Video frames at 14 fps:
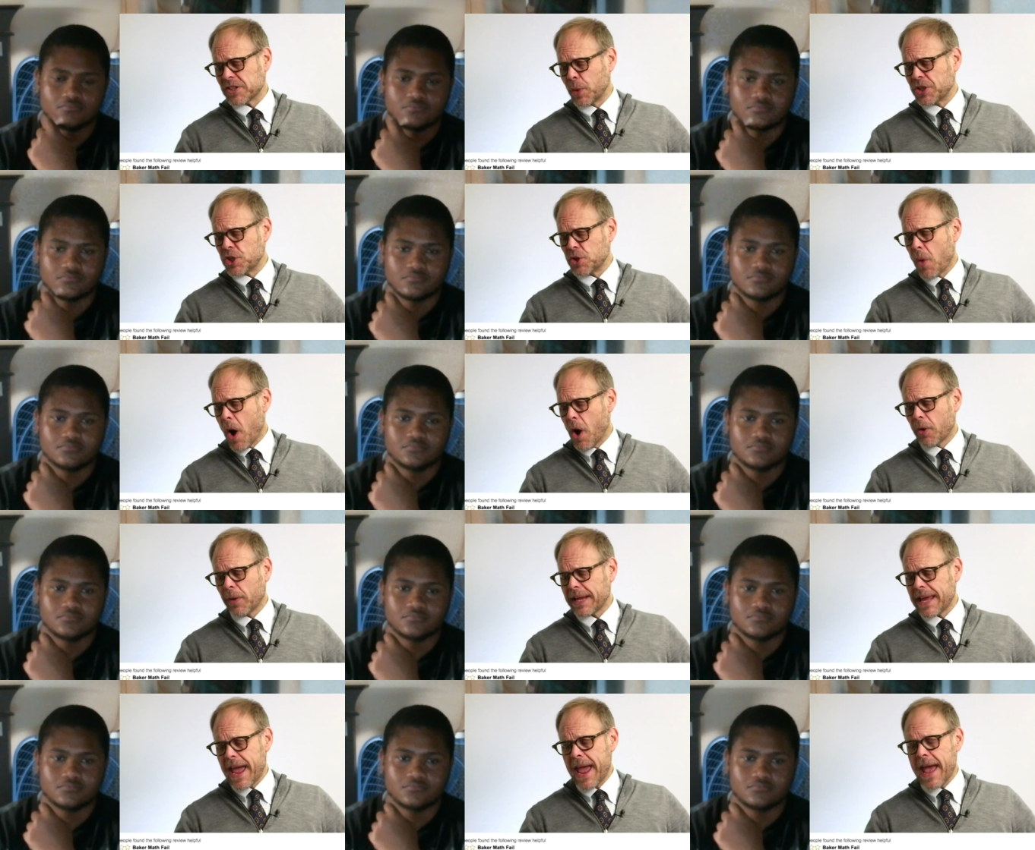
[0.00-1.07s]
Speaker 1: which you
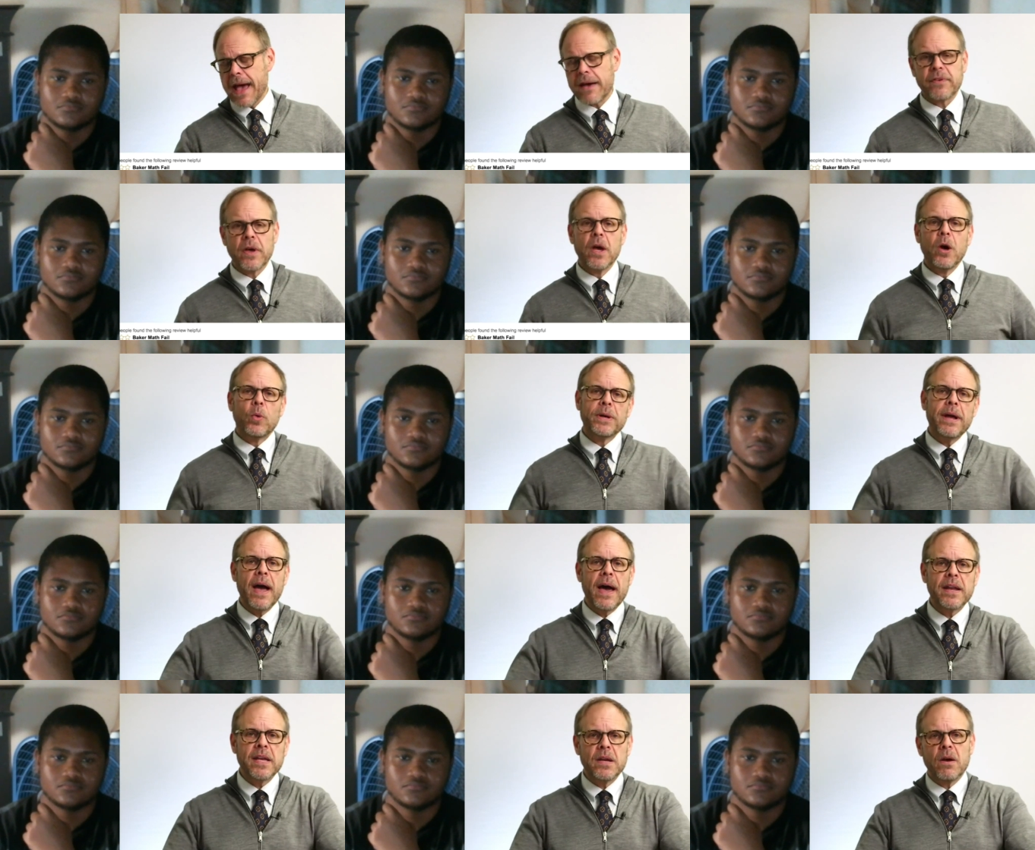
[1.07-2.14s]
already have. Well, now,
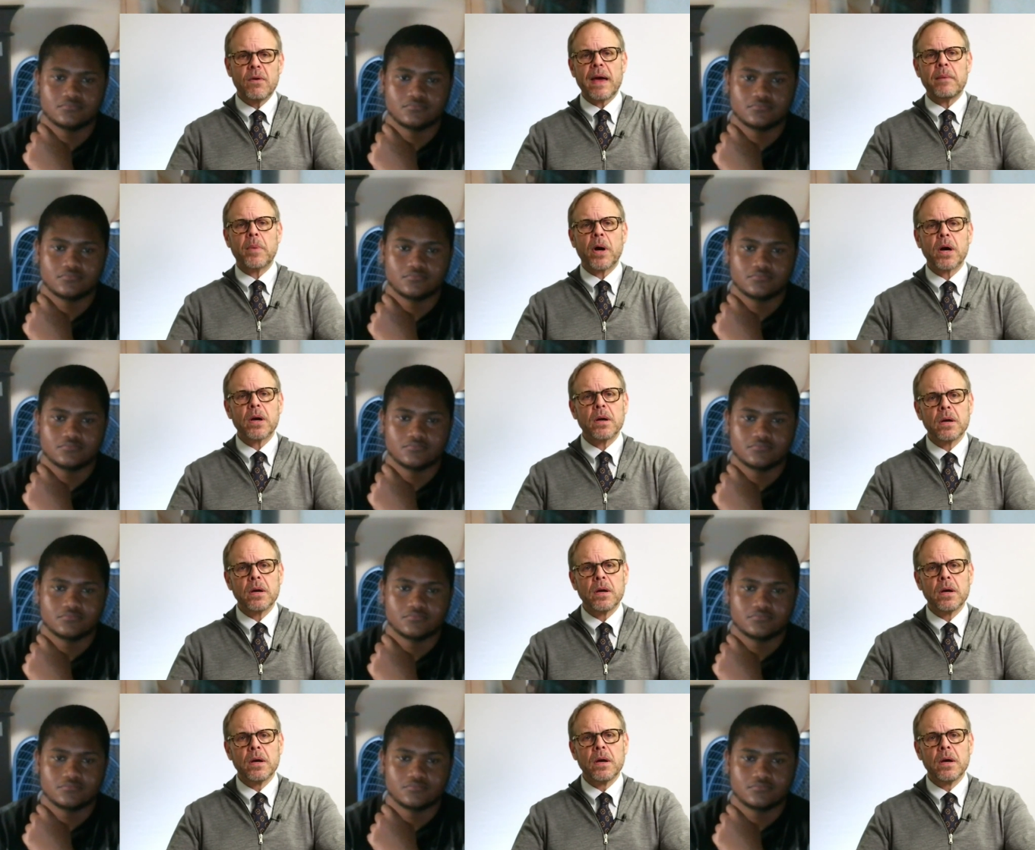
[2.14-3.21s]
how do you know that, Mark?
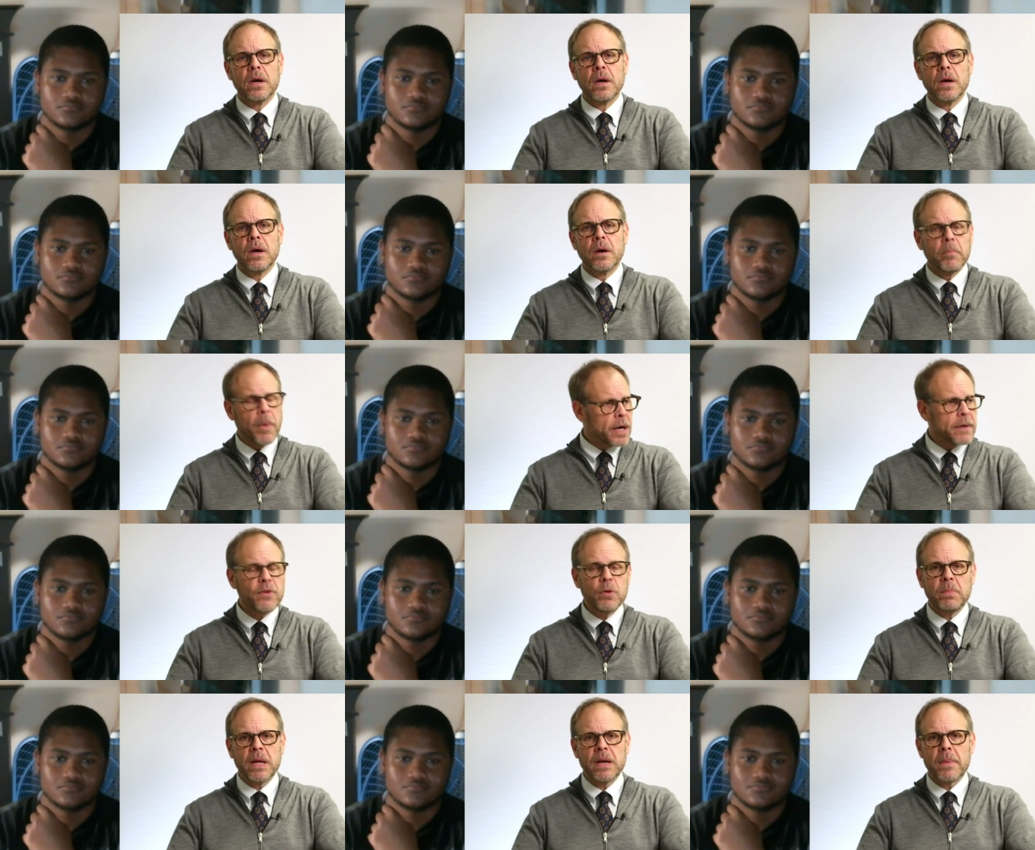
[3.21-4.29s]
Mark, have you
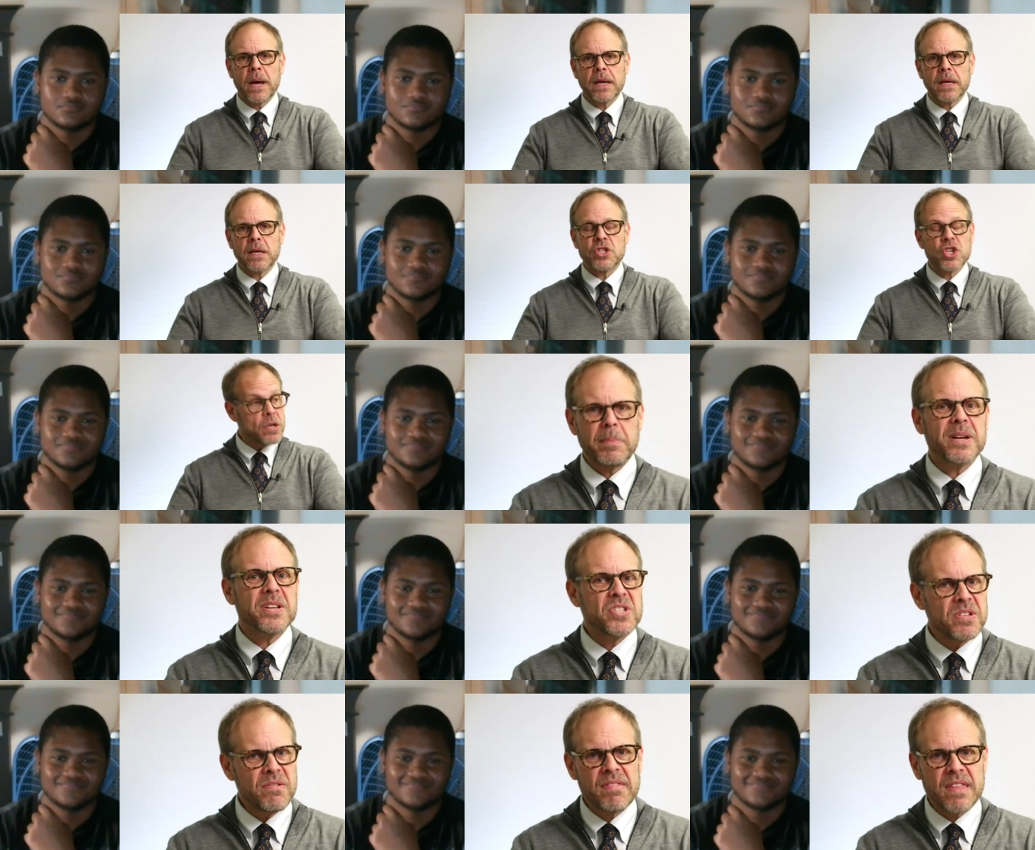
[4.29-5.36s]
been in my kitchen?
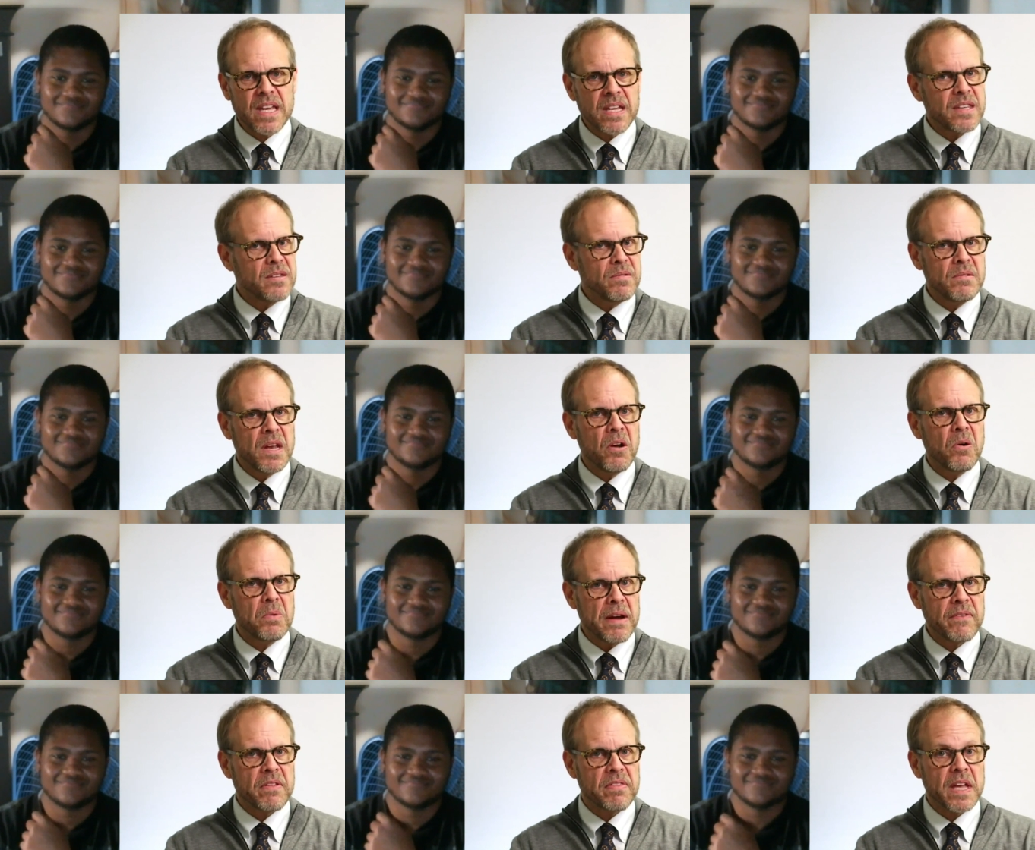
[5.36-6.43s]
Because you think you know
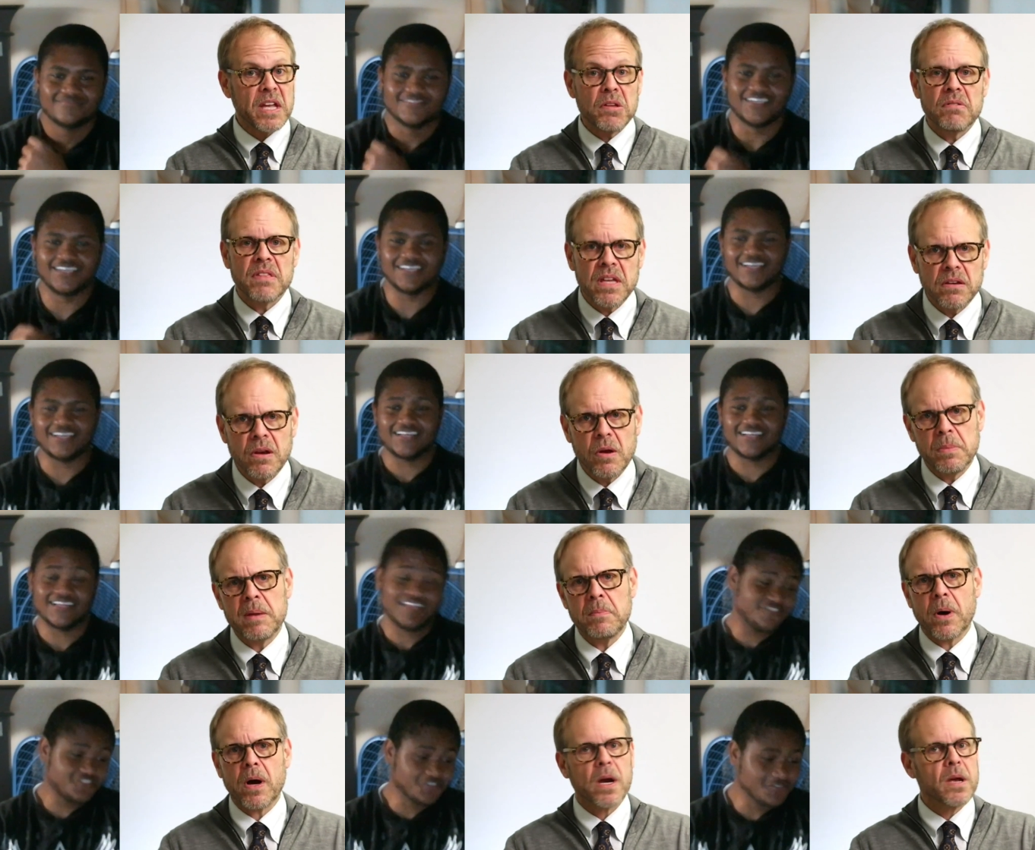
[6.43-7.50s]
everything. You think you know me.
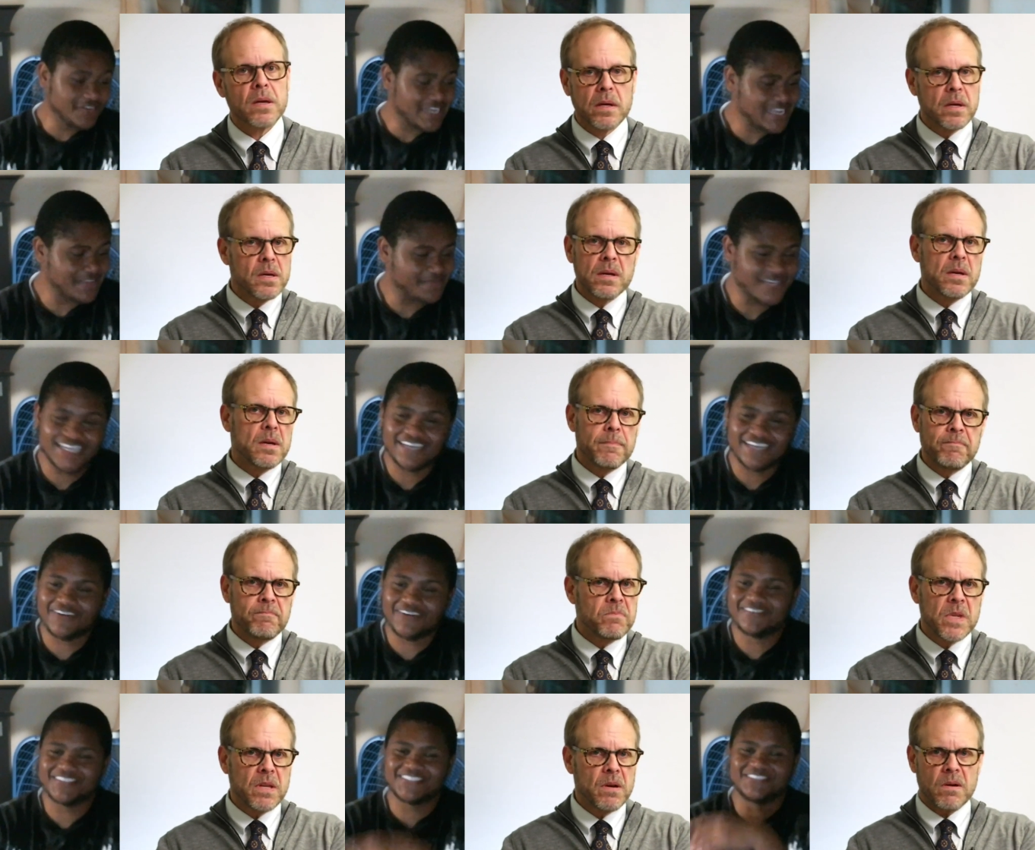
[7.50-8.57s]
True that, man. Why would
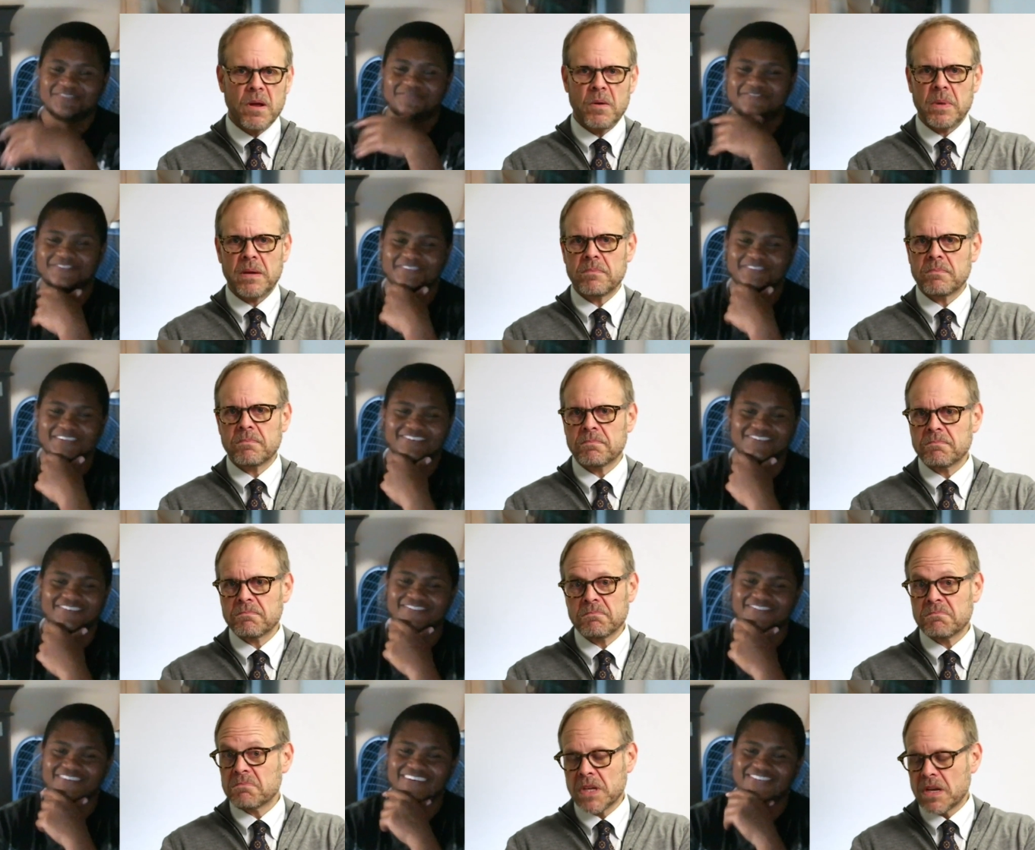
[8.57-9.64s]
you? You don't know me.
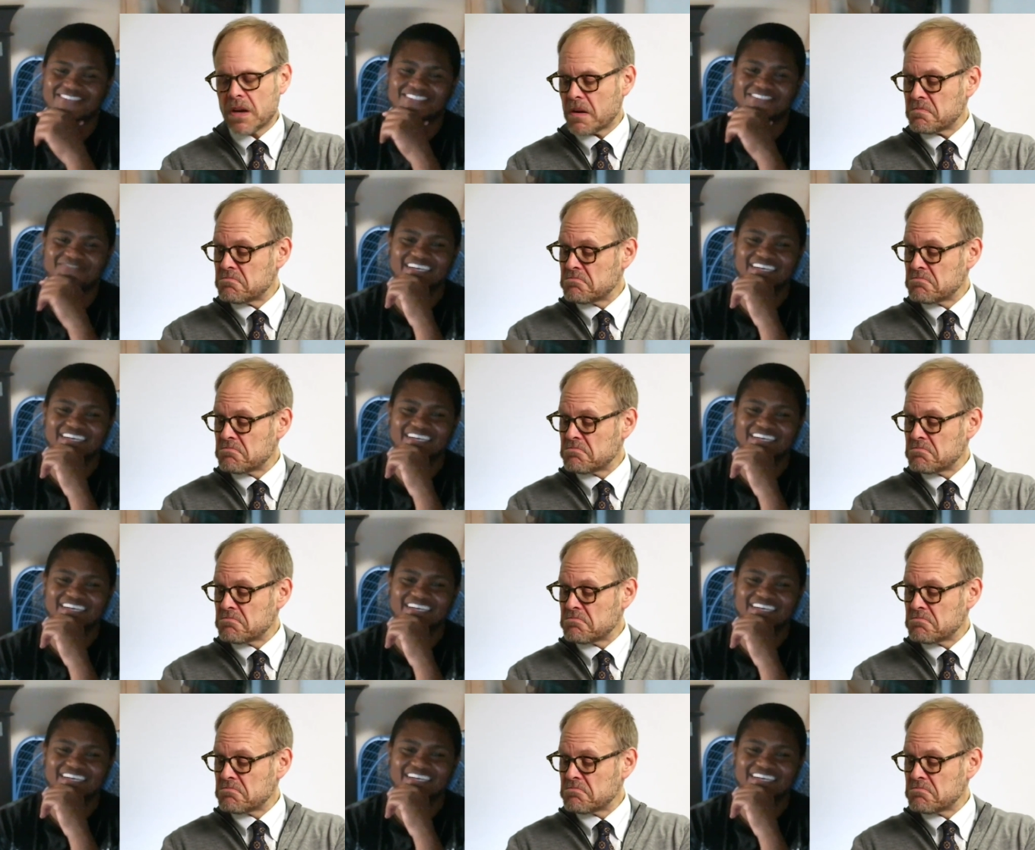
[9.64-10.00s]
Why would you buy